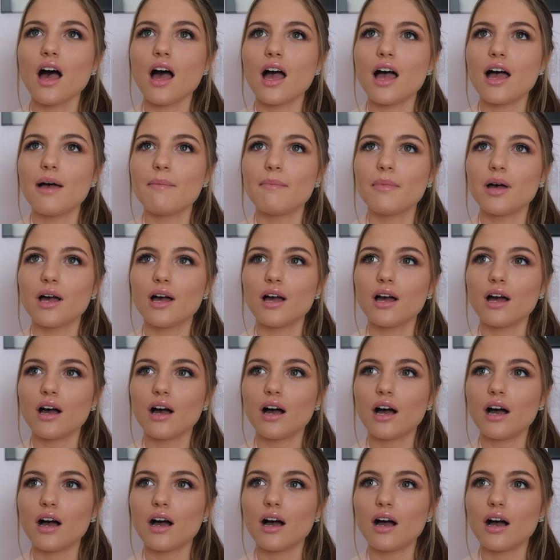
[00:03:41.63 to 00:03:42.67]

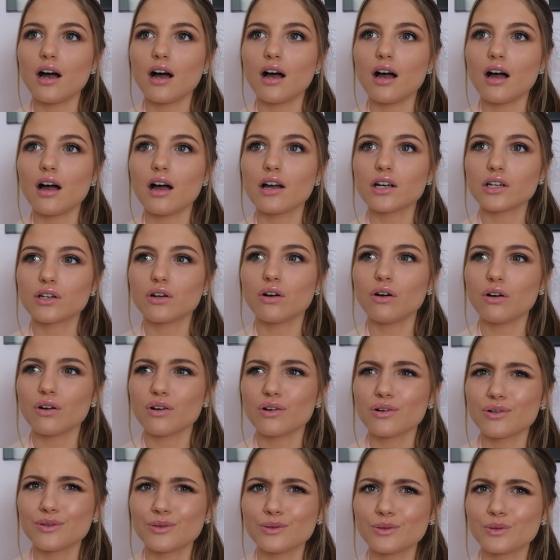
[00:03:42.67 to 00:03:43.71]
I
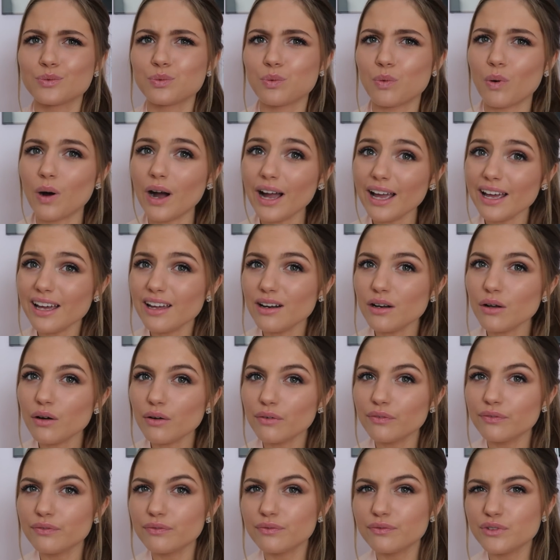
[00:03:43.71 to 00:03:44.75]
got quite a lot
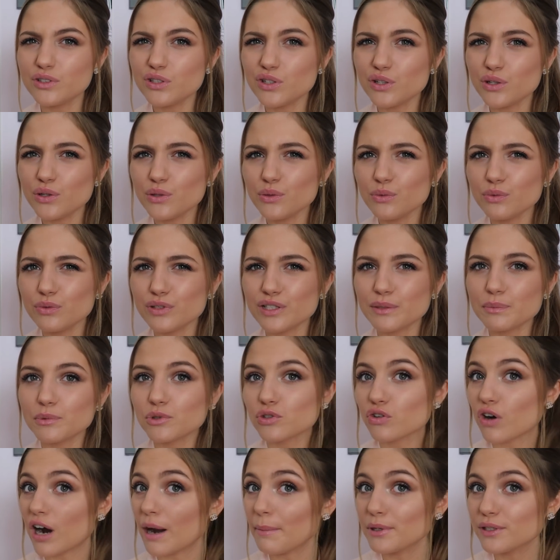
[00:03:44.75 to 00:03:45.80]
of new
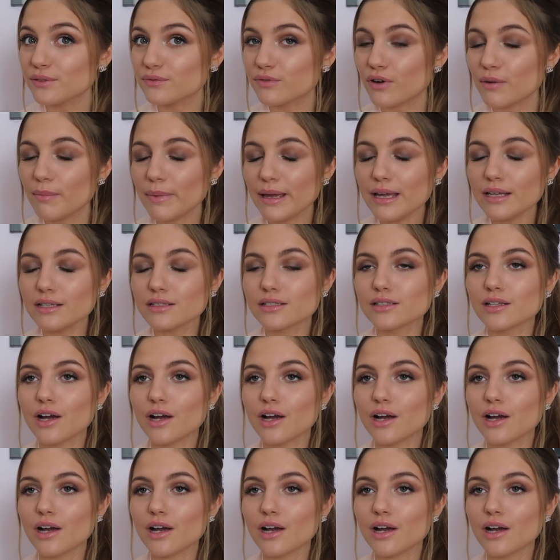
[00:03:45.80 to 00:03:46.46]
subscribers from it.